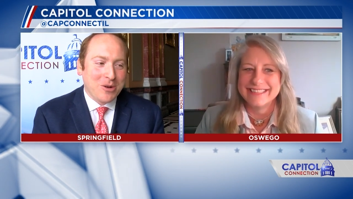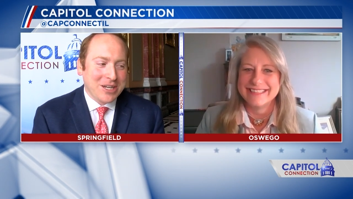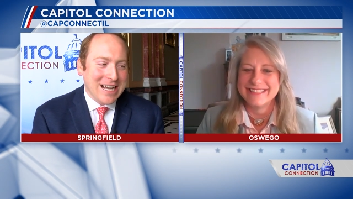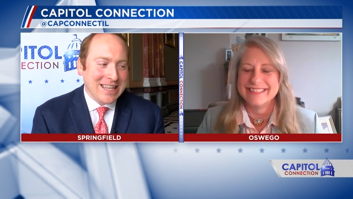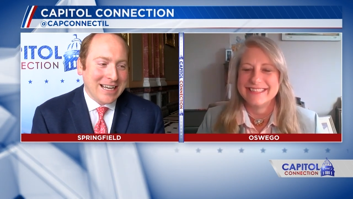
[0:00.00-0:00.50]

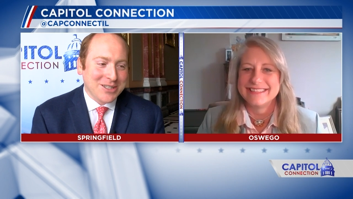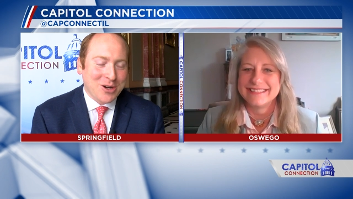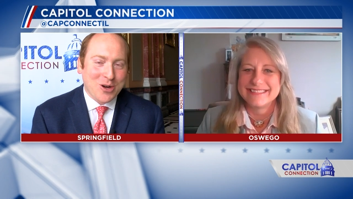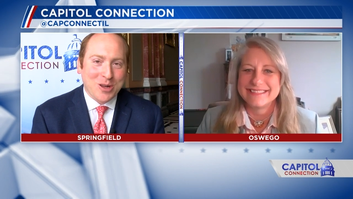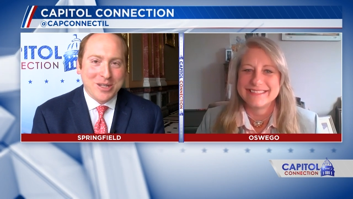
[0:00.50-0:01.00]
Speaker 1: Wilkie, I think, is
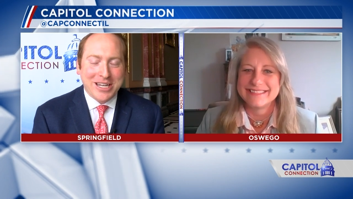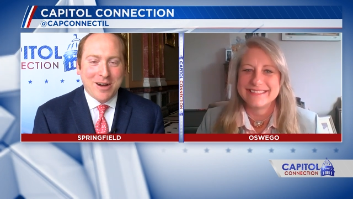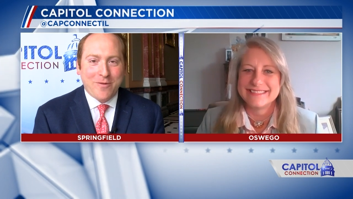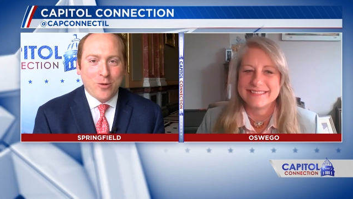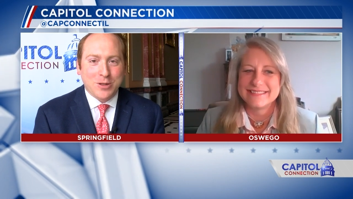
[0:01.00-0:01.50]
a colonel in the
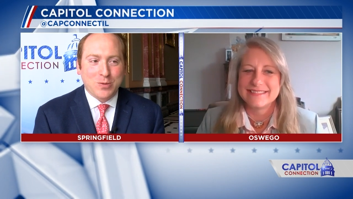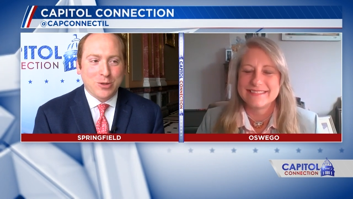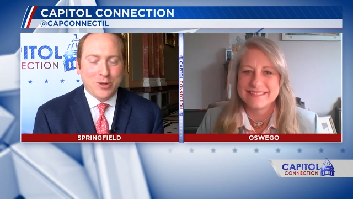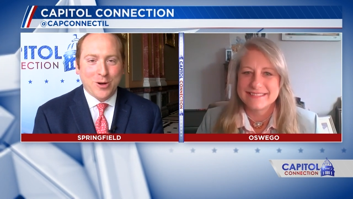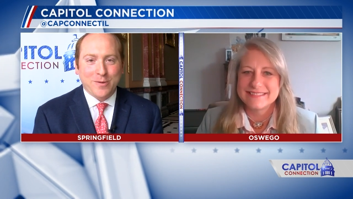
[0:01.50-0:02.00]
Air Force
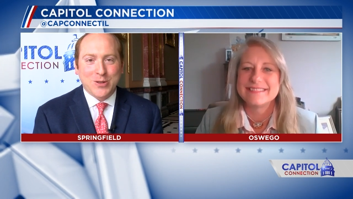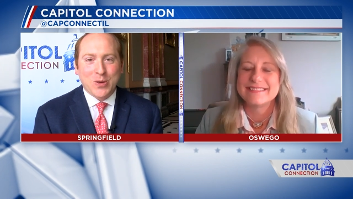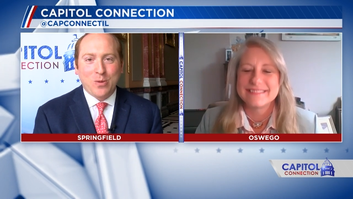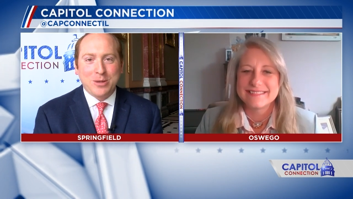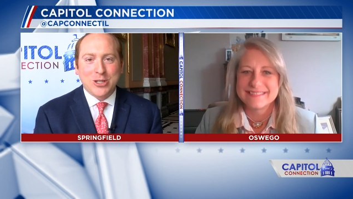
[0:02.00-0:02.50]
Reserve,
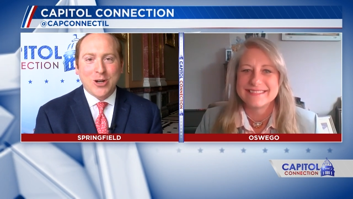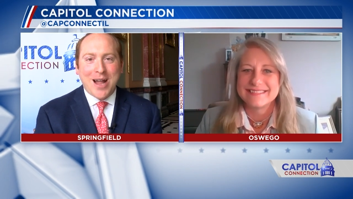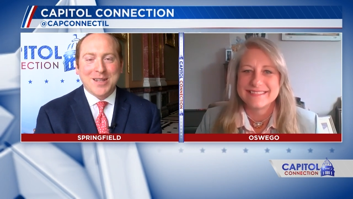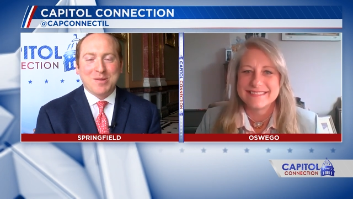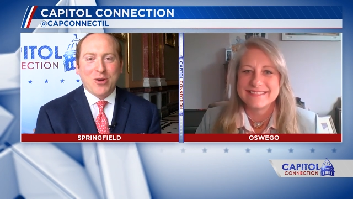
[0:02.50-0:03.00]
so we'll be
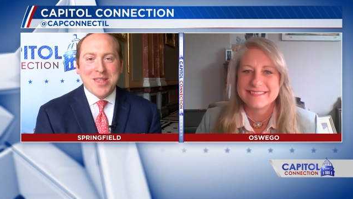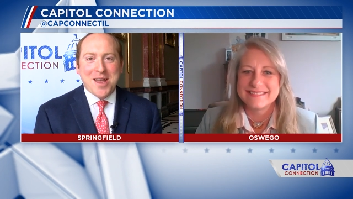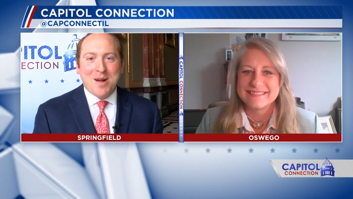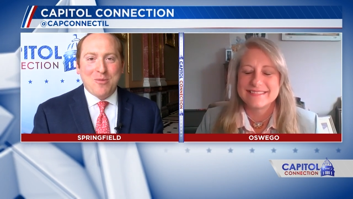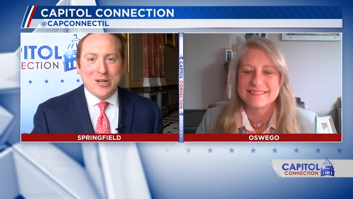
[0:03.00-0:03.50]
sure not to bring
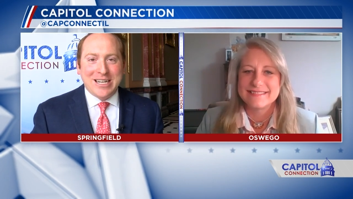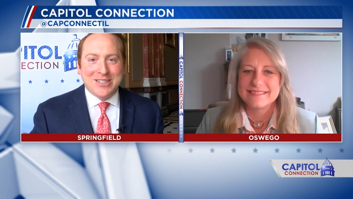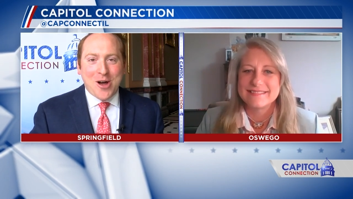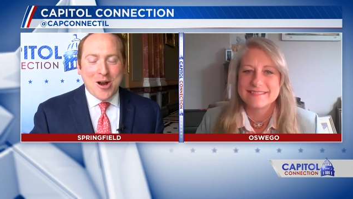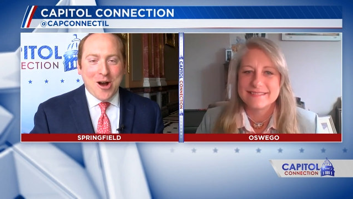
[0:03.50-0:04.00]
that up when
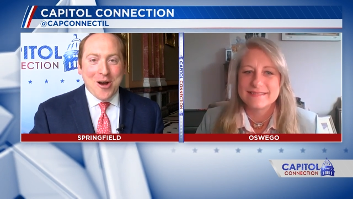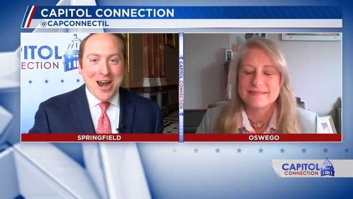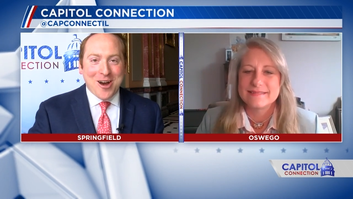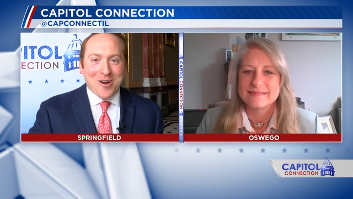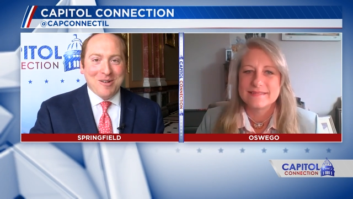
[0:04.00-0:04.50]
he's on
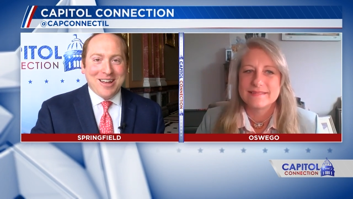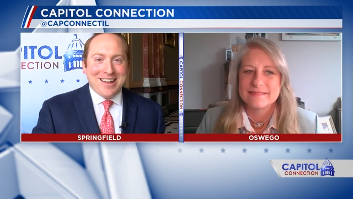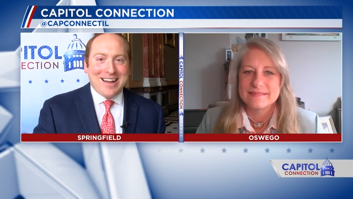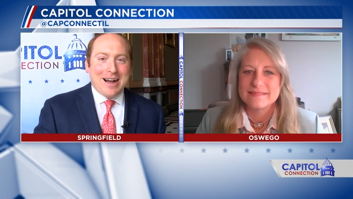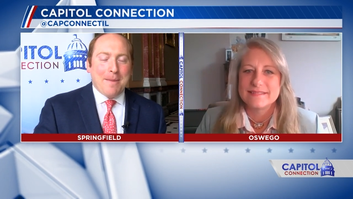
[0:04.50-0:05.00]
our air.
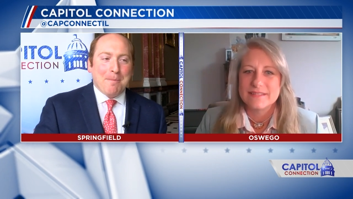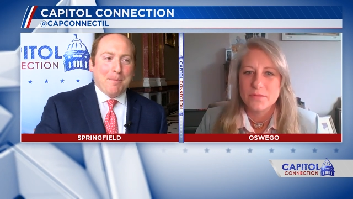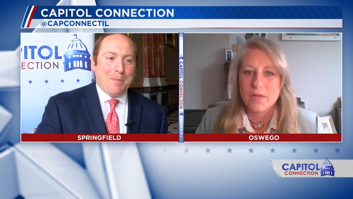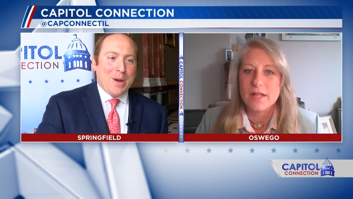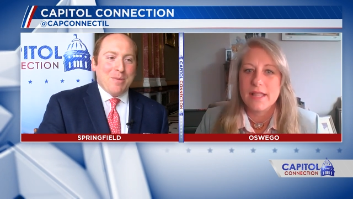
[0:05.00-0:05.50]
Um,
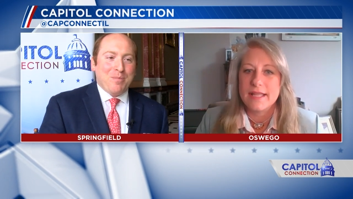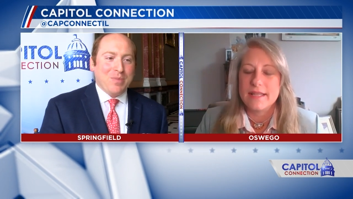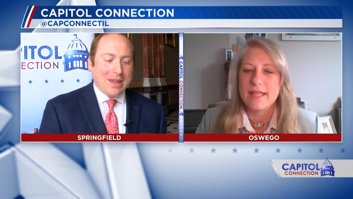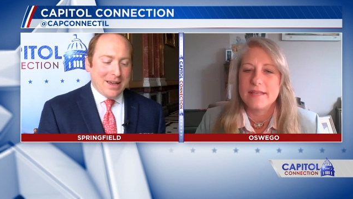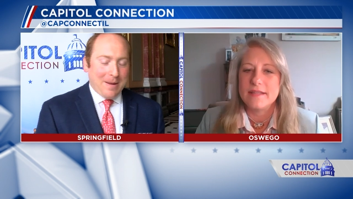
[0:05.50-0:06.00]

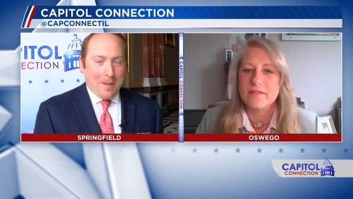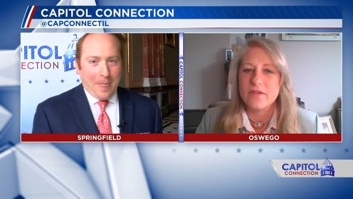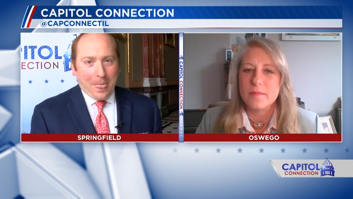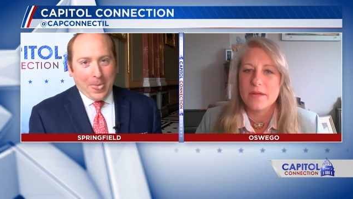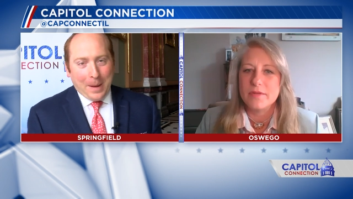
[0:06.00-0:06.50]
but
Speaker 2: give
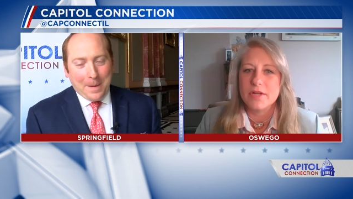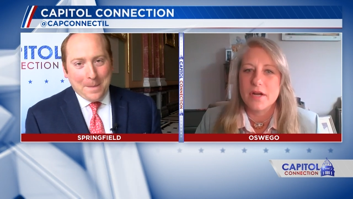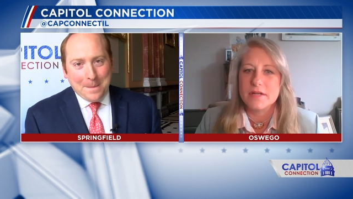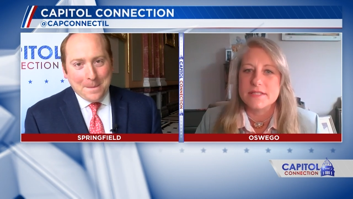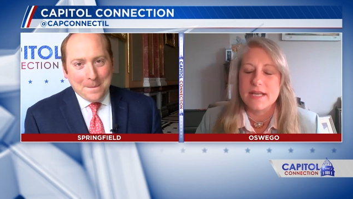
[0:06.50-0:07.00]
him my
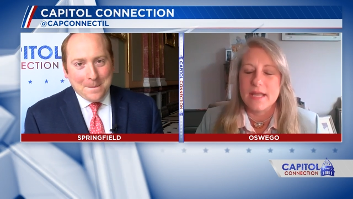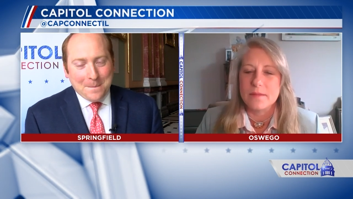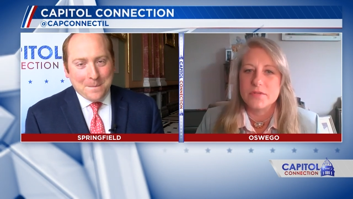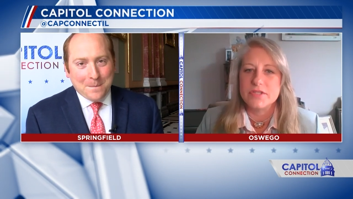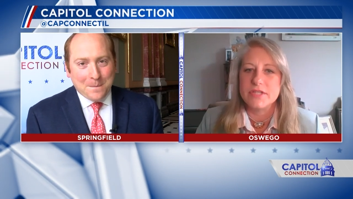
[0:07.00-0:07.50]
regards, and I
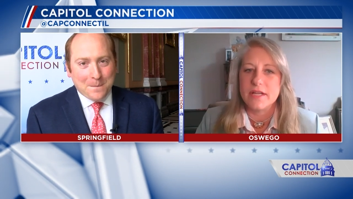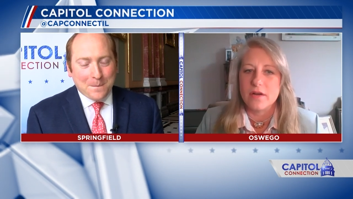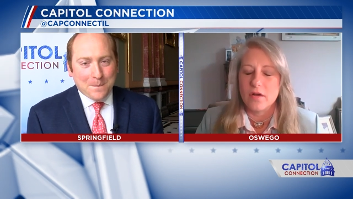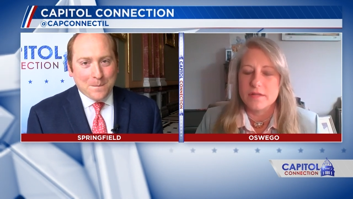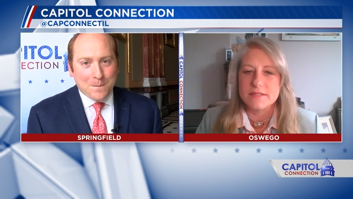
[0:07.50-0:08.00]
appreciate
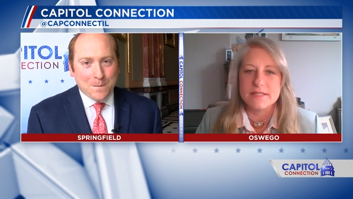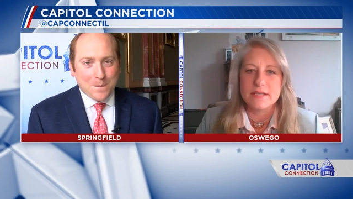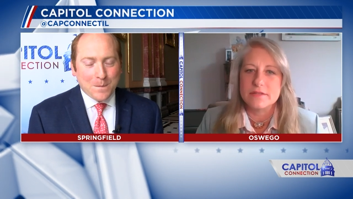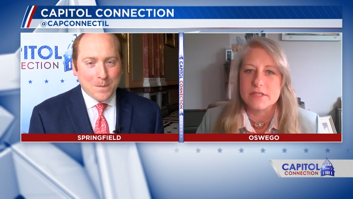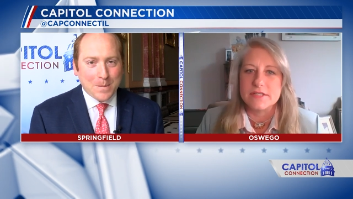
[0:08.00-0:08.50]
all the
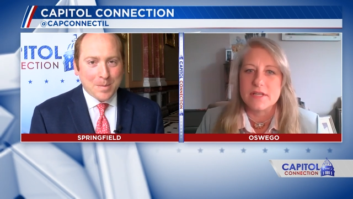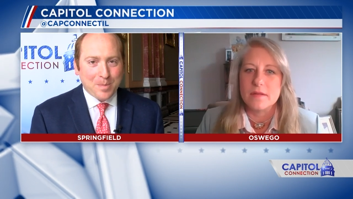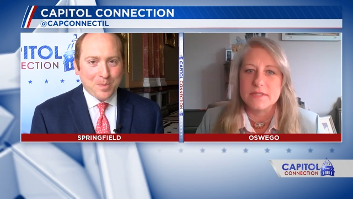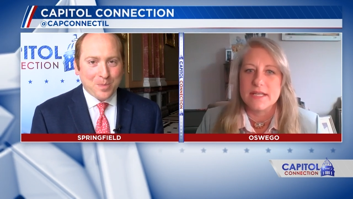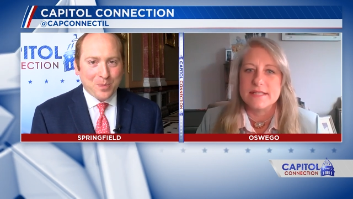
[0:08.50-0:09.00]
Secretary's
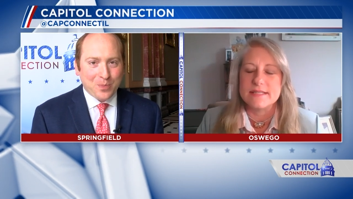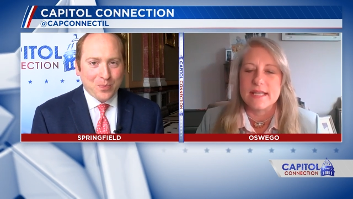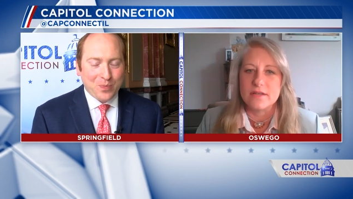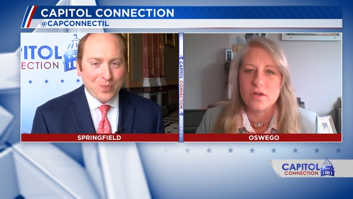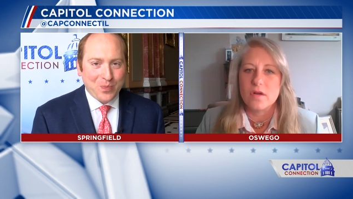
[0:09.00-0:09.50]
updates
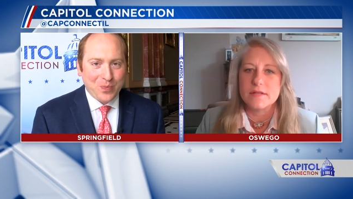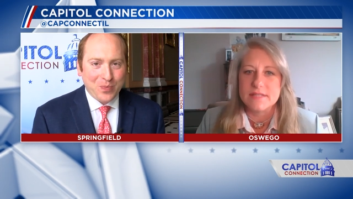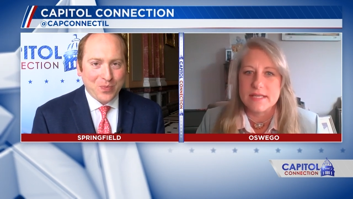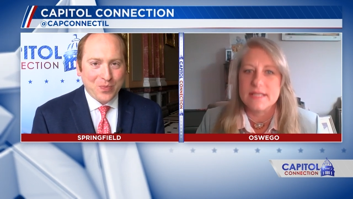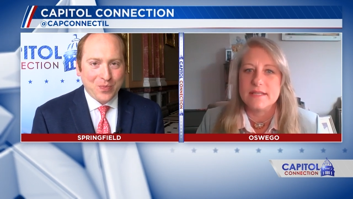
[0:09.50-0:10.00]
and calls
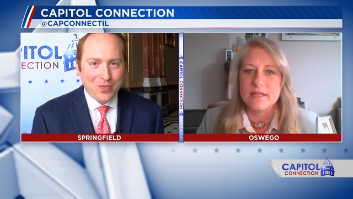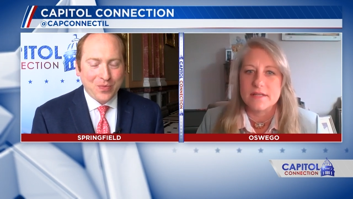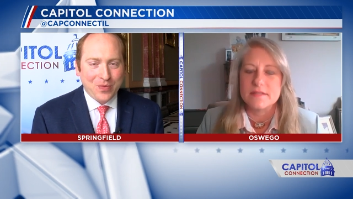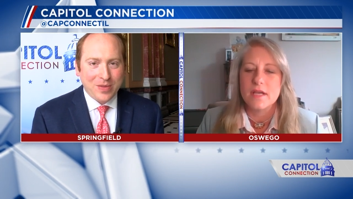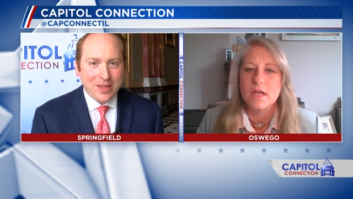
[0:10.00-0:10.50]
that he
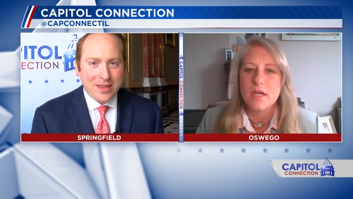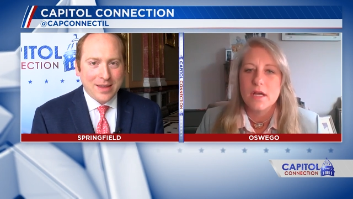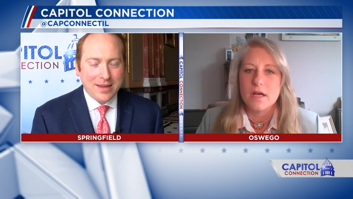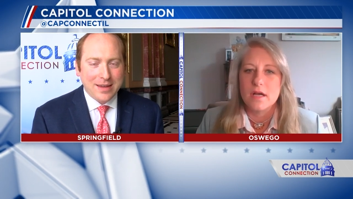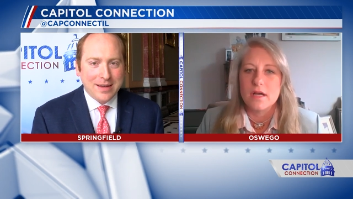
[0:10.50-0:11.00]
does
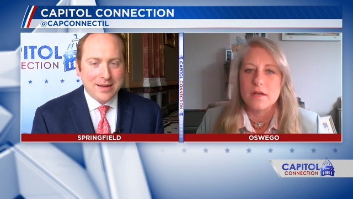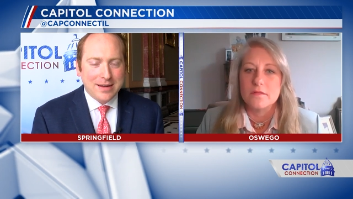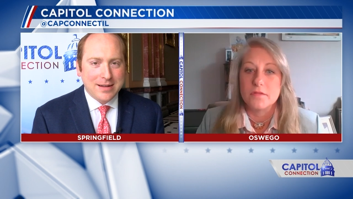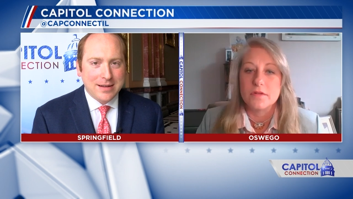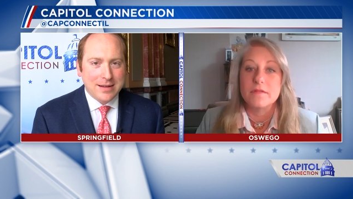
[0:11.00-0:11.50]
uh,
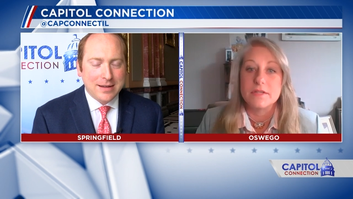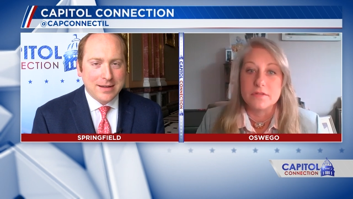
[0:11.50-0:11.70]
for the veteran